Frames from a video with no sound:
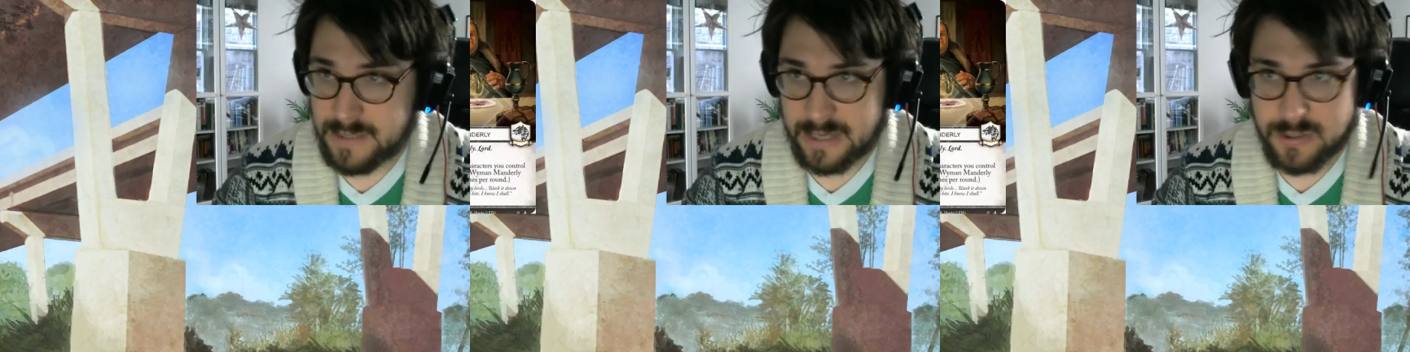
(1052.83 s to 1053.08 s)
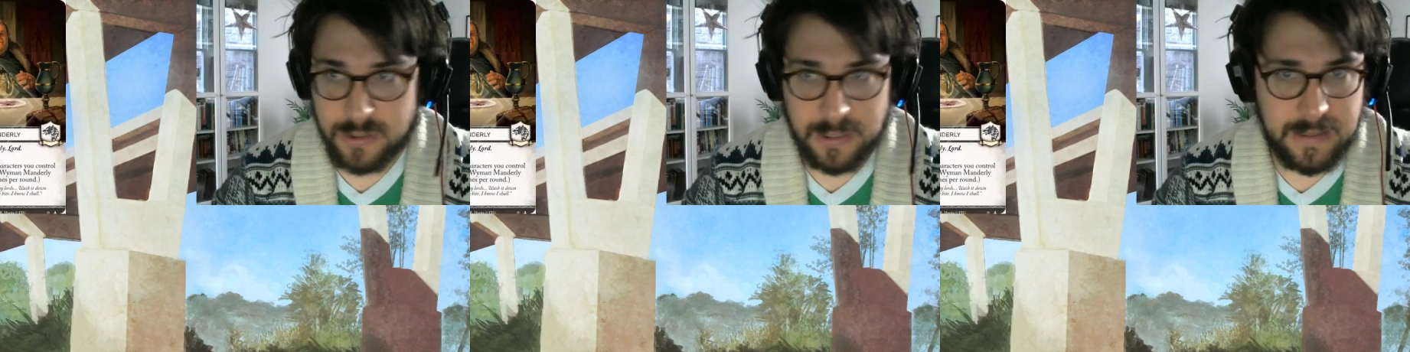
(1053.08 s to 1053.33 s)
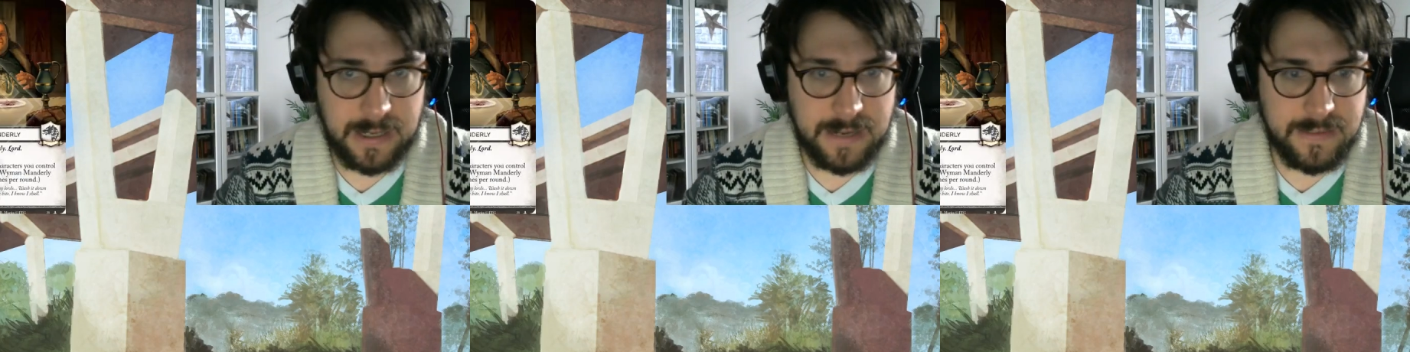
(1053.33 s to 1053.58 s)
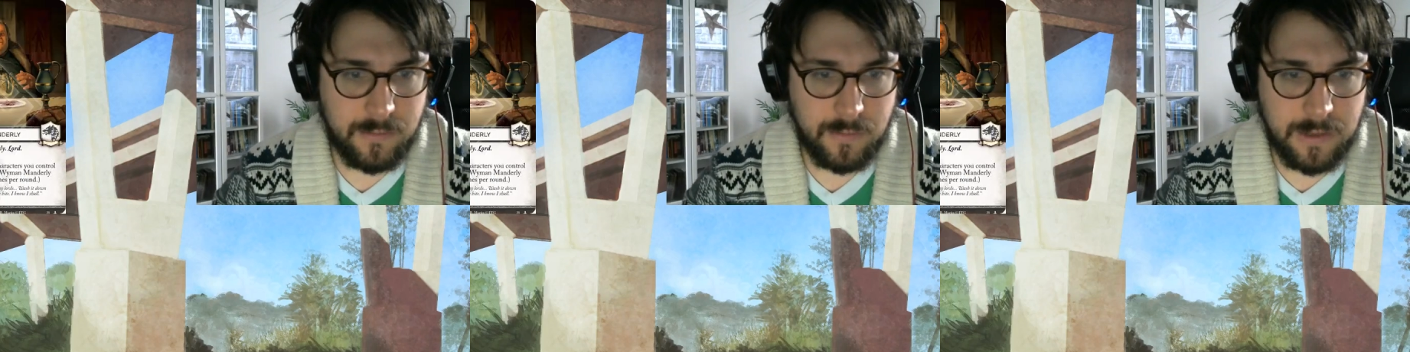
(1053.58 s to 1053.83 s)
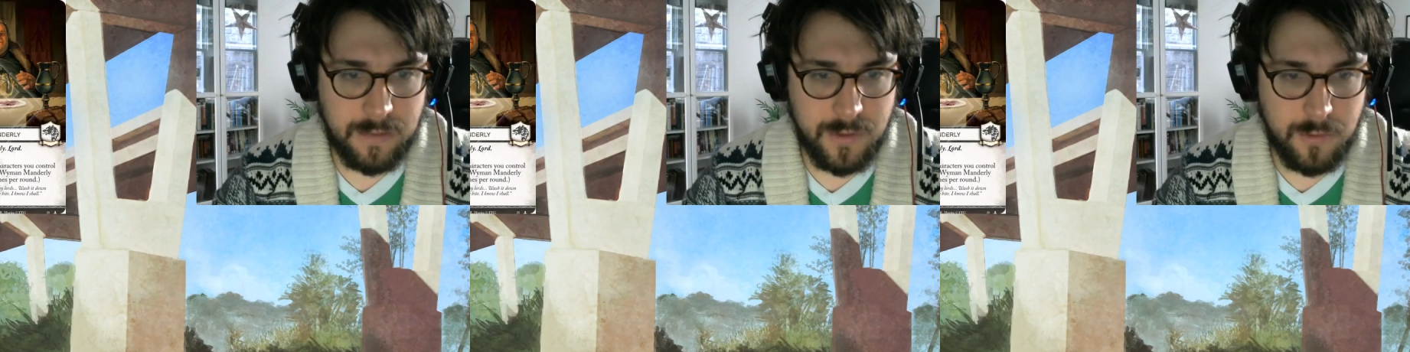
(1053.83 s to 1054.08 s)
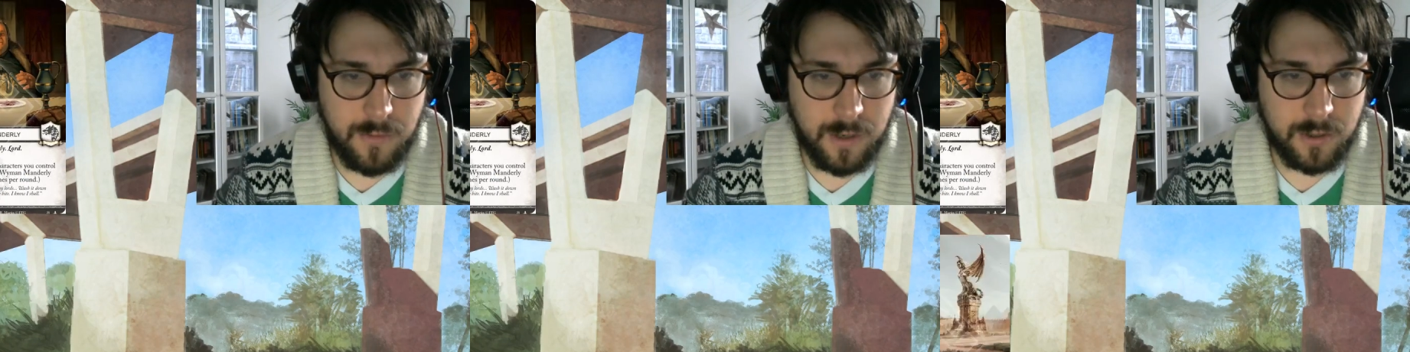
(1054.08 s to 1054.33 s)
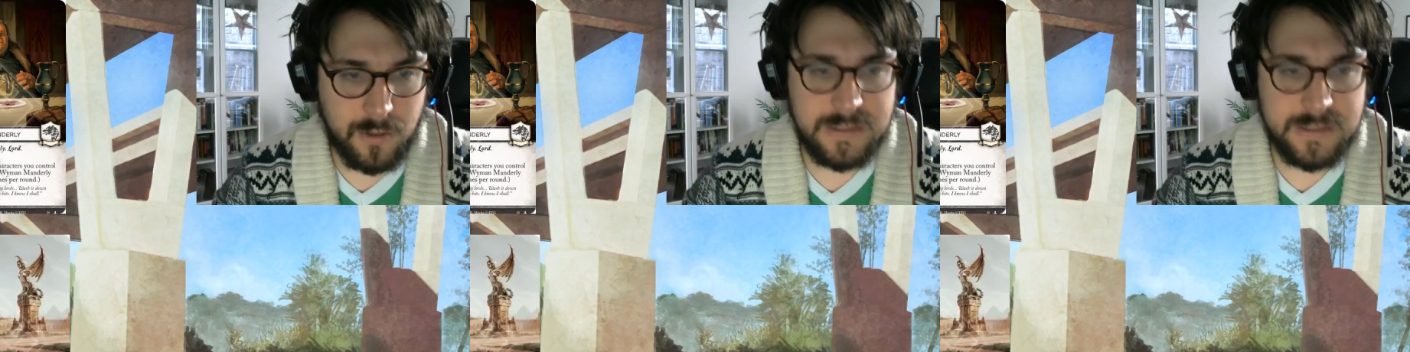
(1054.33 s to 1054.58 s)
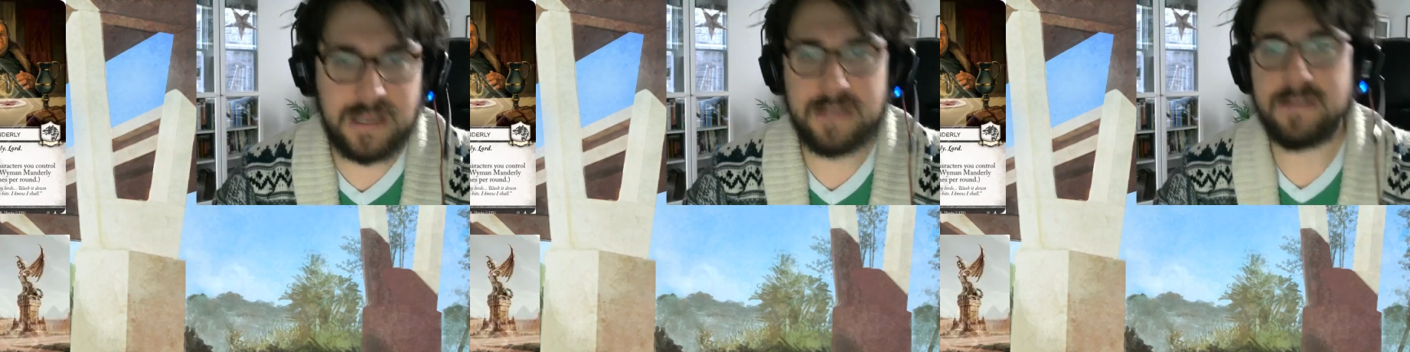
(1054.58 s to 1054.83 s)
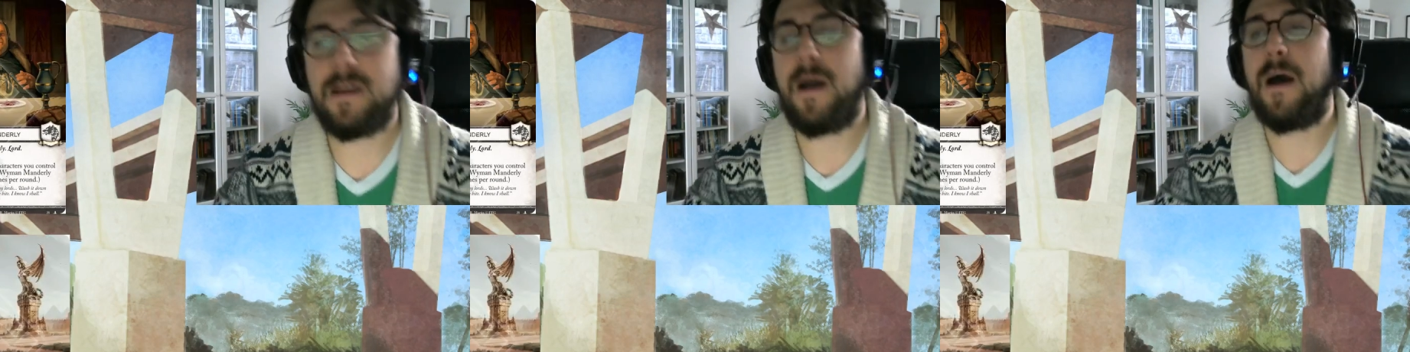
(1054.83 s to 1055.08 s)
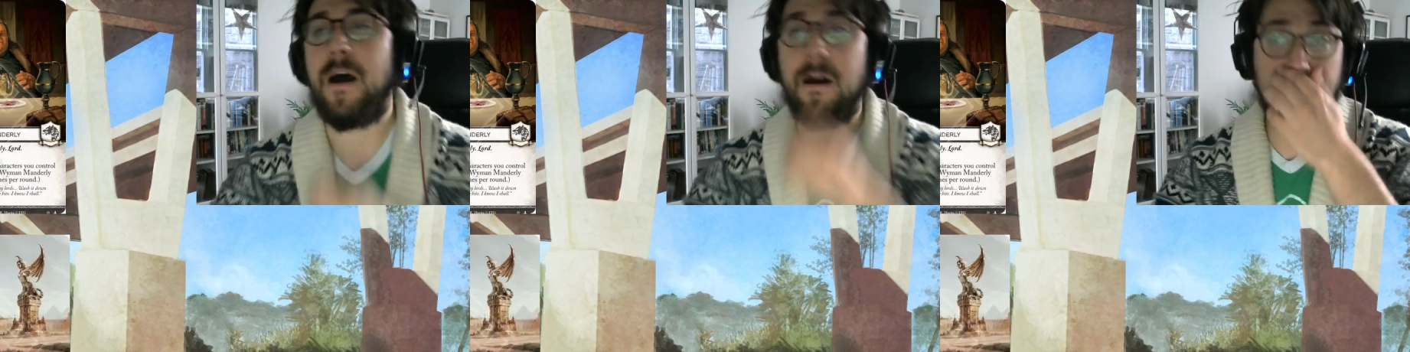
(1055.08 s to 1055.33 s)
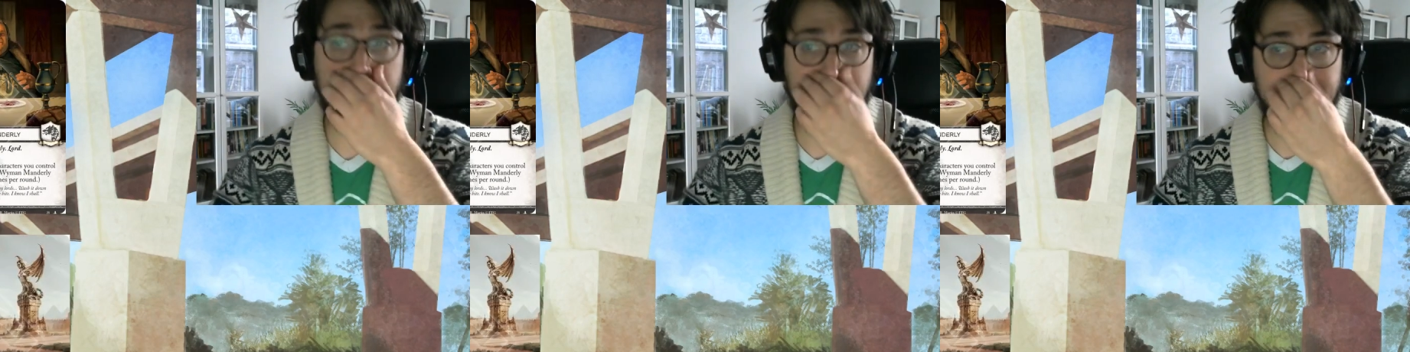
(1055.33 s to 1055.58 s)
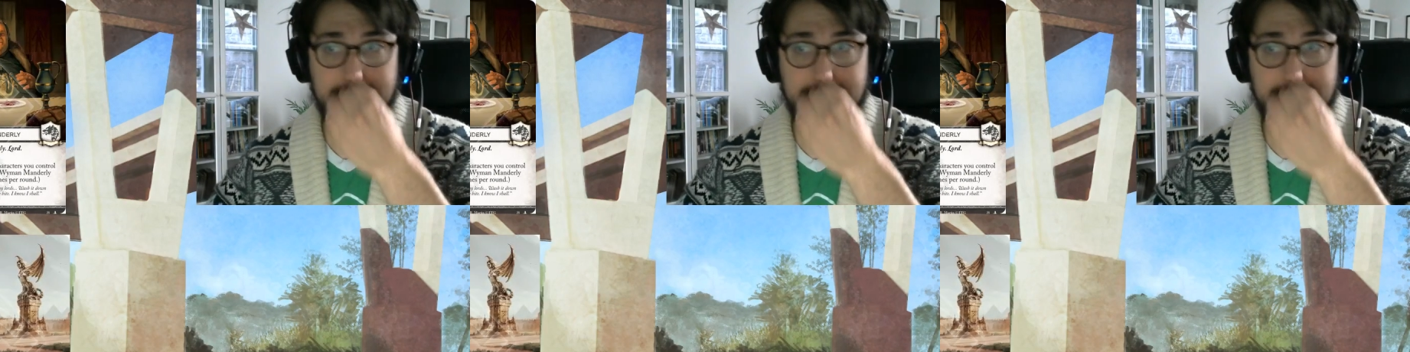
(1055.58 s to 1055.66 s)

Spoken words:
actually, that I think give you a good sense of